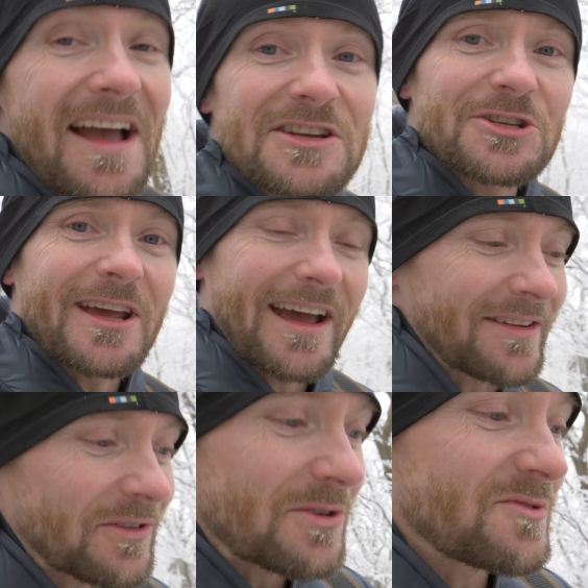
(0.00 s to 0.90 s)
actually
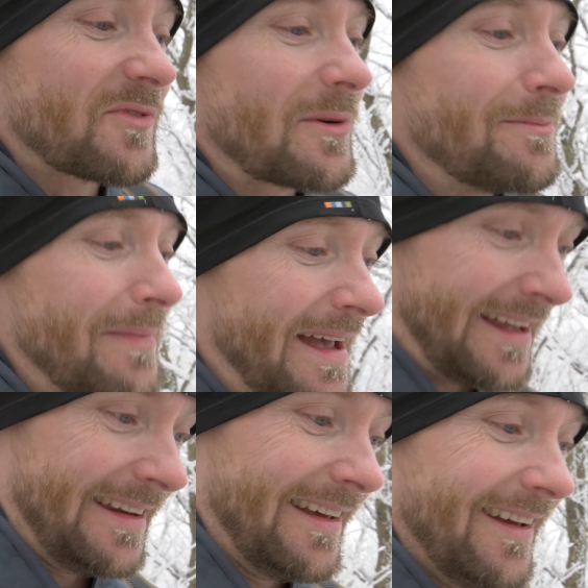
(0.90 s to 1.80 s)
have those for
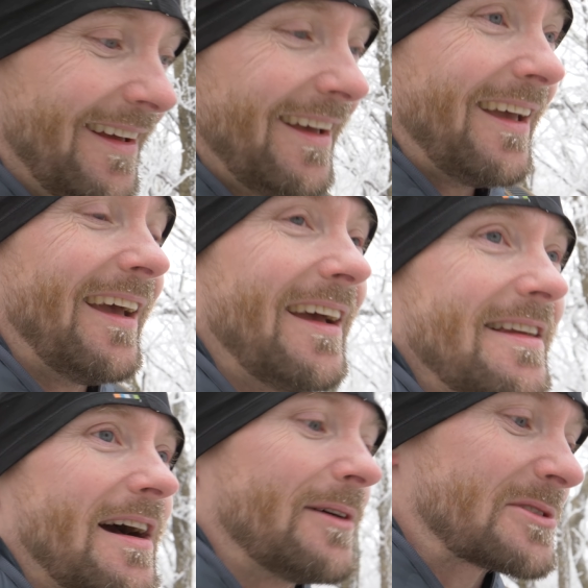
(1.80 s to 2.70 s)
men.
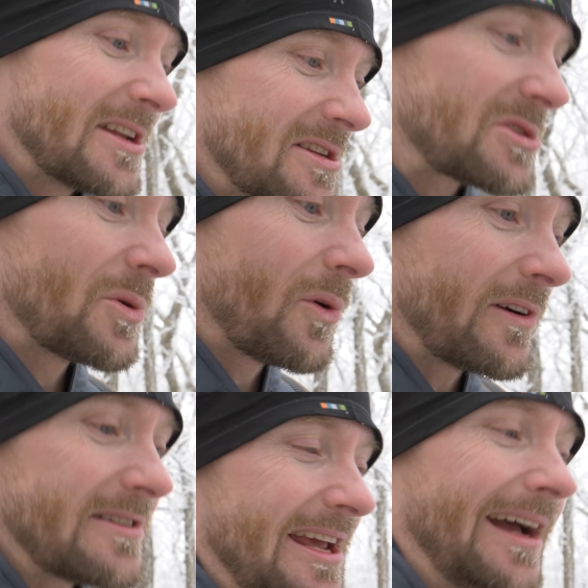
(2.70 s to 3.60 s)
And I was in a
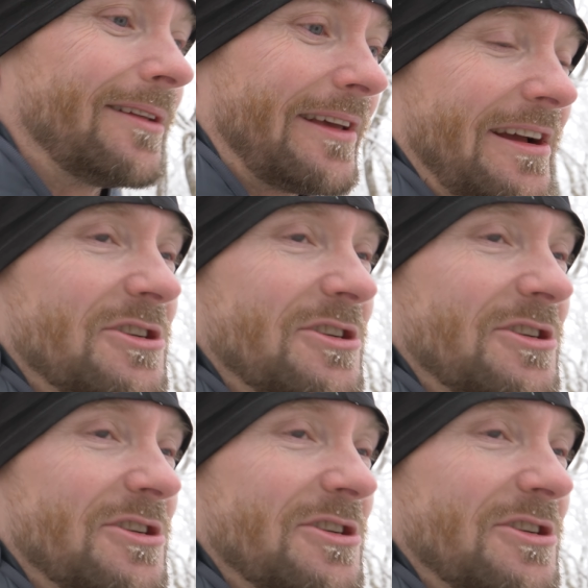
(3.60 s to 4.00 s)
store in town, they